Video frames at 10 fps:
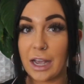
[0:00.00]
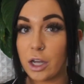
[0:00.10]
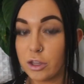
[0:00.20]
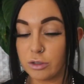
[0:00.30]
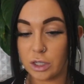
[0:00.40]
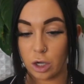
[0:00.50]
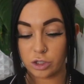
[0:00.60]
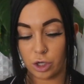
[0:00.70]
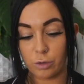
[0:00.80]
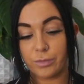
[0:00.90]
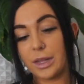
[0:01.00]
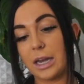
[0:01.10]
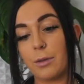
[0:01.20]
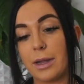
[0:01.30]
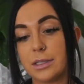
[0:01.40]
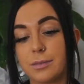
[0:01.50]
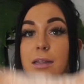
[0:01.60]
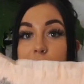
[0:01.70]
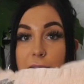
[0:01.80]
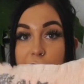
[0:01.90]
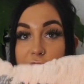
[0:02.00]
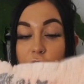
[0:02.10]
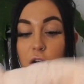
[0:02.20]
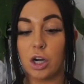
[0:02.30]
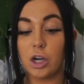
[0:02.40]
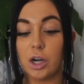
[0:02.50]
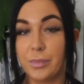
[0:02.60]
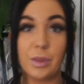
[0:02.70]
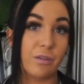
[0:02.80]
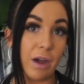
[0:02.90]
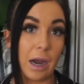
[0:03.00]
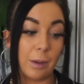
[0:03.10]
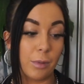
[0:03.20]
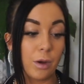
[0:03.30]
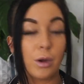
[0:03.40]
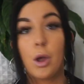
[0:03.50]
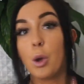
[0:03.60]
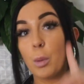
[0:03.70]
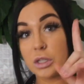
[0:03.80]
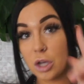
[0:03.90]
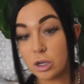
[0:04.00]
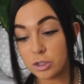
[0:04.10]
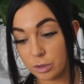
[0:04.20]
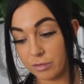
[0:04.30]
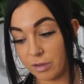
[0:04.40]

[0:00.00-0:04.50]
I got those at Costco. Anyways, these are the vibe. What's also the